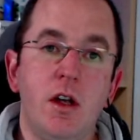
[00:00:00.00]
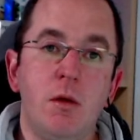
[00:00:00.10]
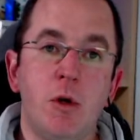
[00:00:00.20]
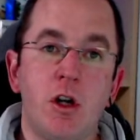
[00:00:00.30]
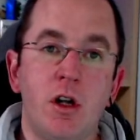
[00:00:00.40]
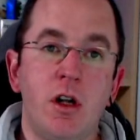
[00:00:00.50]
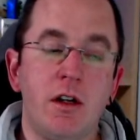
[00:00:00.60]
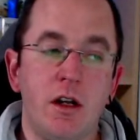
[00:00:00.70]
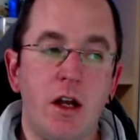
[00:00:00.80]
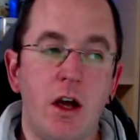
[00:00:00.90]
model,
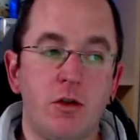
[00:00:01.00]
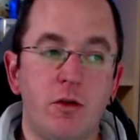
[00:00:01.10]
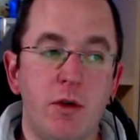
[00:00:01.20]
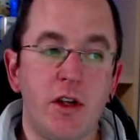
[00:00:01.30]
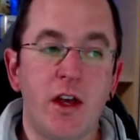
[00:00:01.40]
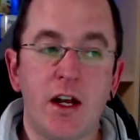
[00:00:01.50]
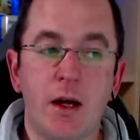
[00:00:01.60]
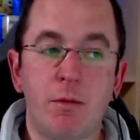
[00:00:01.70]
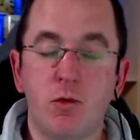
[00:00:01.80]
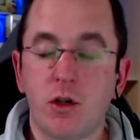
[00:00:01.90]
and how to split that up
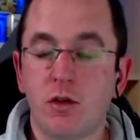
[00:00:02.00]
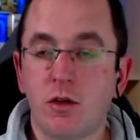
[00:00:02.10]
and what you